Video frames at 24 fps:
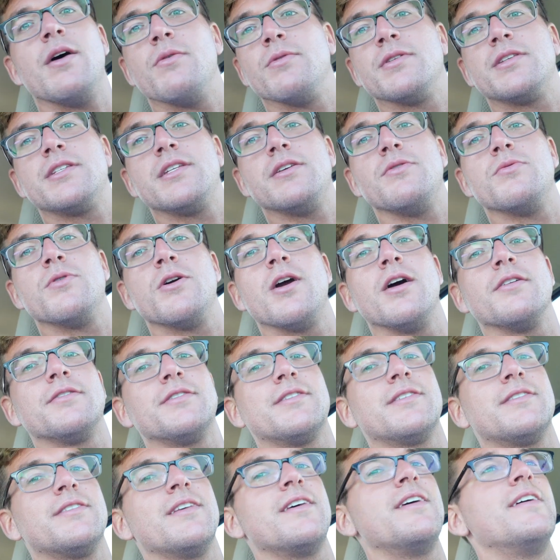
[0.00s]
yeah, we'll see where
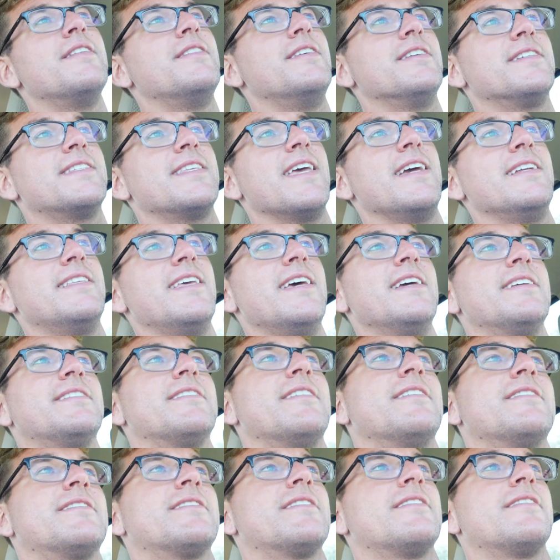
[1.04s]
else this day takes
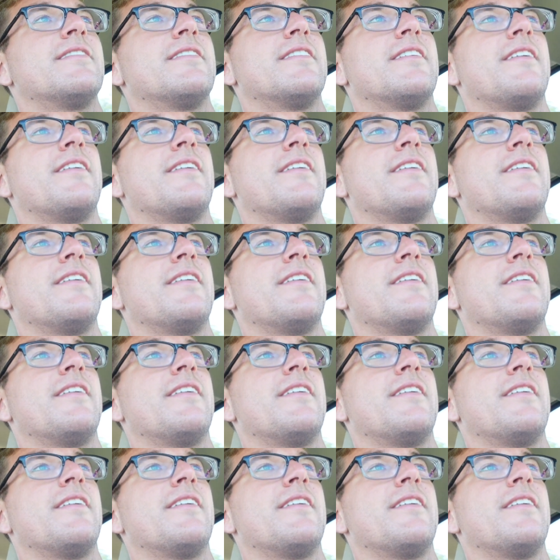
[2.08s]
us.